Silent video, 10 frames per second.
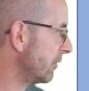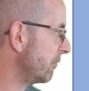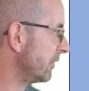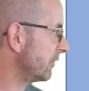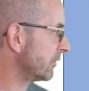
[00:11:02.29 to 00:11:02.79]

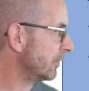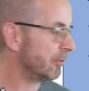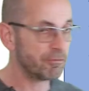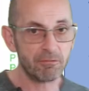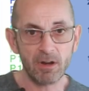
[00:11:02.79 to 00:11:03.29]
risk
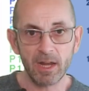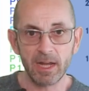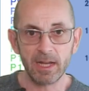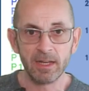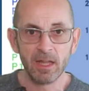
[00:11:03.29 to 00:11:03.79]
of
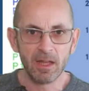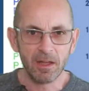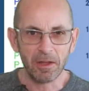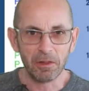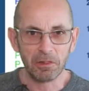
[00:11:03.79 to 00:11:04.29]
rain,
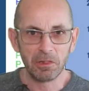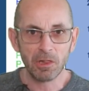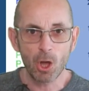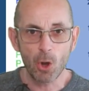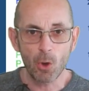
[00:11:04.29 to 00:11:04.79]
a
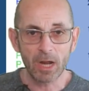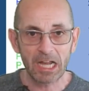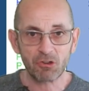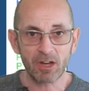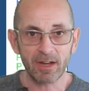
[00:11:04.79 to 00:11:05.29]
low
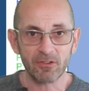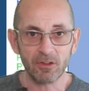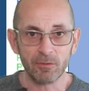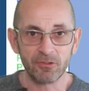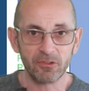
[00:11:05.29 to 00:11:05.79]
chance
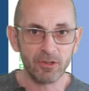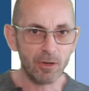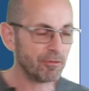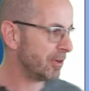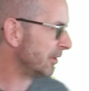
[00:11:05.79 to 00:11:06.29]
of snow.
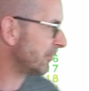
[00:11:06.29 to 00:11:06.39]
There are